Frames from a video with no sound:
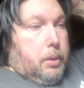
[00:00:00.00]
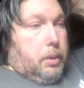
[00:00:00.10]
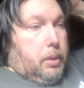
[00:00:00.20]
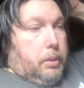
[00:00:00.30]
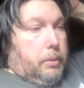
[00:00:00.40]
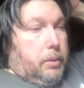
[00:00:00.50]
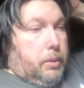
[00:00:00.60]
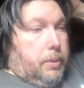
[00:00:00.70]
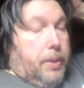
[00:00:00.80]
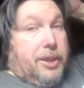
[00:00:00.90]

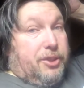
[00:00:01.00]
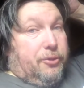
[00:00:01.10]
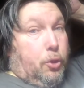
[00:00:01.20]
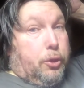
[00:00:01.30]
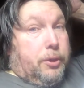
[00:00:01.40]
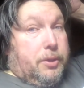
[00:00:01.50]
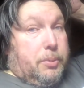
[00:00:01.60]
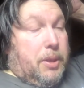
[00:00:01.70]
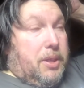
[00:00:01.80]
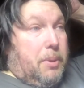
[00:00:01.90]
and that's fun,
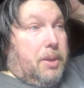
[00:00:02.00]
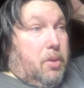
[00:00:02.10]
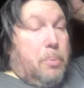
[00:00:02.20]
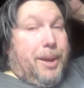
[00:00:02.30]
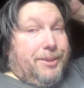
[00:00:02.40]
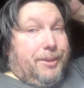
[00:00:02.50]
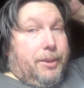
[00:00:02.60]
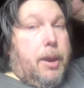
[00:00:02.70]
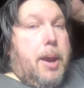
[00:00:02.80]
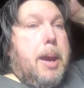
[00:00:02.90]
especially when you're a
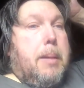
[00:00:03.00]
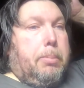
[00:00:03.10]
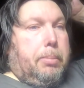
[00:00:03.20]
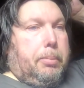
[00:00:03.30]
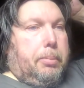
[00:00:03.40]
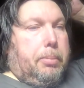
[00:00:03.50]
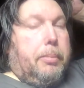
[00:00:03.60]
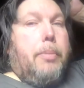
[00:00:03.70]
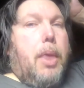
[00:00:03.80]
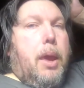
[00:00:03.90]
passenger.
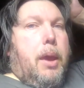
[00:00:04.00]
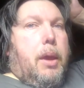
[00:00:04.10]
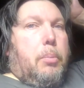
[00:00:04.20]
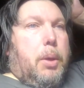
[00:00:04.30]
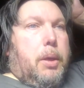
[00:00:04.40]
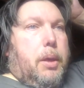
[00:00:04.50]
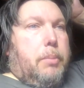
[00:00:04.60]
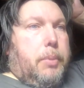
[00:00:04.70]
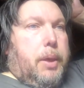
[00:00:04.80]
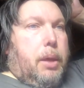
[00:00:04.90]

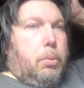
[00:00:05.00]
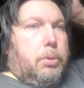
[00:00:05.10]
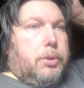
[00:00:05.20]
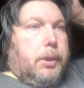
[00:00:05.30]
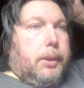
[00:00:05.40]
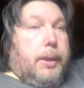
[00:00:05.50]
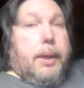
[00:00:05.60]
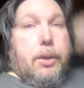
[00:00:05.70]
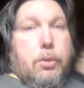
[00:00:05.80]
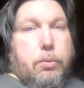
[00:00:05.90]
But yeah, we'll see.
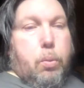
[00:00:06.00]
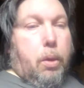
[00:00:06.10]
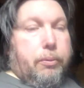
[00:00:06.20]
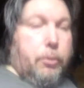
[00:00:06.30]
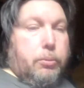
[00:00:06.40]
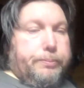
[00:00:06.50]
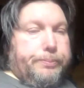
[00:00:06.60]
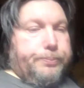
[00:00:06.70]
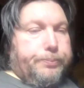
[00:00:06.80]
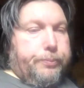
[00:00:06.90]
Enough waffle.
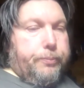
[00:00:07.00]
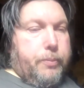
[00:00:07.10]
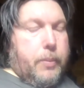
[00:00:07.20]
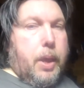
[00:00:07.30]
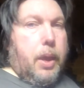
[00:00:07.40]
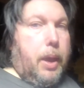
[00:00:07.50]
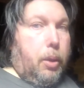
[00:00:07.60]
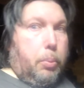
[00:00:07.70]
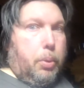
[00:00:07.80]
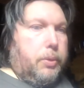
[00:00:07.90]

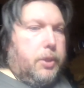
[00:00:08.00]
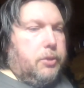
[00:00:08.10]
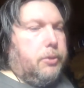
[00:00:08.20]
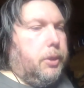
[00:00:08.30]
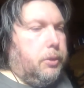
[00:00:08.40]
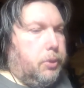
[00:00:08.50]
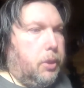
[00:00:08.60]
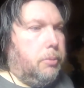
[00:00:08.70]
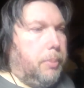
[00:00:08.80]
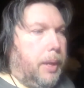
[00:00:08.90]
I'll bung this on
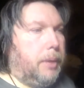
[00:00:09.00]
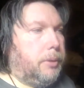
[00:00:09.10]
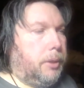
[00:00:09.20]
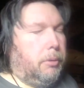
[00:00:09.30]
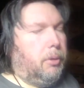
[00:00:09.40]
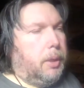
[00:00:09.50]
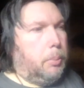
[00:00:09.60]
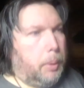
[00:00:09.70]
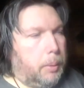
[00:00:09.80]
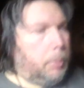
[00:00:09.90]
YouTube now, you lucky
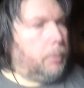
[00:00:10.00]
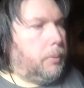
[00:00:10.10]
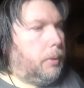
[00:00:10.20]
people.